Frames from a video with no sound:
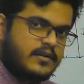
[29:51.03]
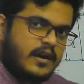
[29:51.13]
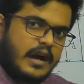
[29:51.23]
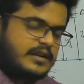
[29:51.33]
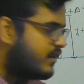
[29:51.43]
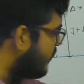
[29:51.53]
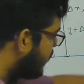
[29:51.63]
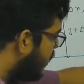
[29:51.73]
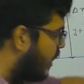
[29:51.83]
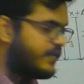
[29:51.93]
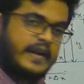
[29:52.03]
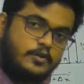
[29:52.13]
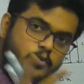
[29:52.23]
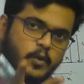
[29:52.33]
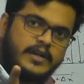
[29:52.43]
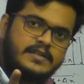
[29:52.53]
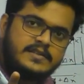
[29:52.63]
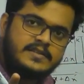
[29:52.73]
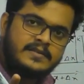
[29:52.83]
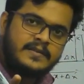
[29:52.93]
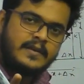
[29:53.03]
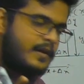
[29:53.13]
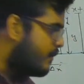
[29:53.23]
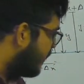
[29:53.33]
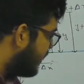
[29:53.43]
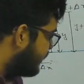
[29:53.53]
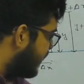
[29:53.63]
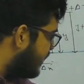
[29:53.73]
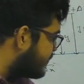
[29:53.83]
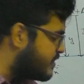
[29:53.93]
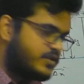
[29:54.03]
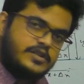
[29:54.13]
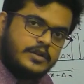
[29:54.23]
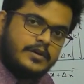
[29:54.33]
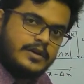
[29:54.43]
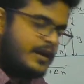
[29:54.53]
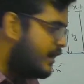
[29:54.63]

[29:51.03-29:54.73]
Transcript: cut the curve at 2 points. But if del x tends to 0,